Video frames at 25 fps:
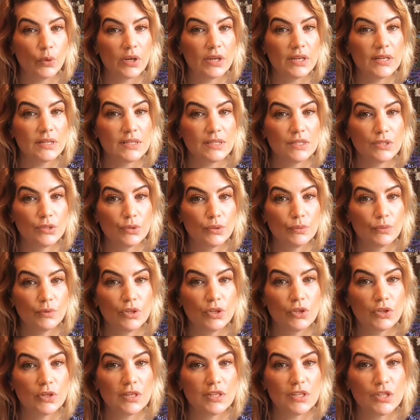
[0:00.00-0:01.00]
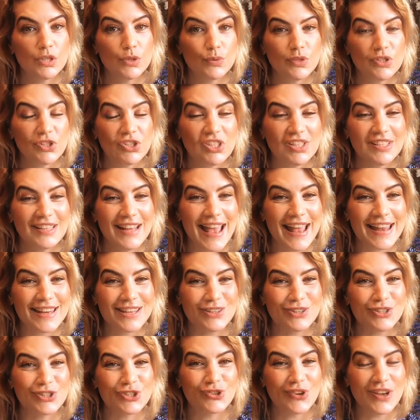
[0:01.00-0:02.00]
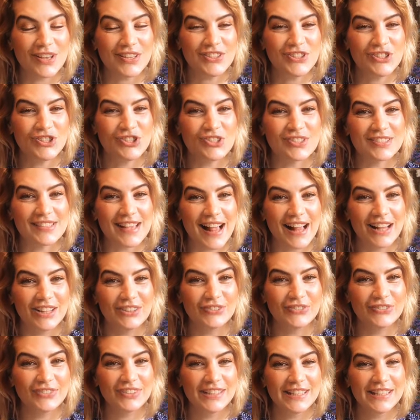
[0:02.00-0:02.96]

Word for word: are in tune with your intuition and you trust yourself,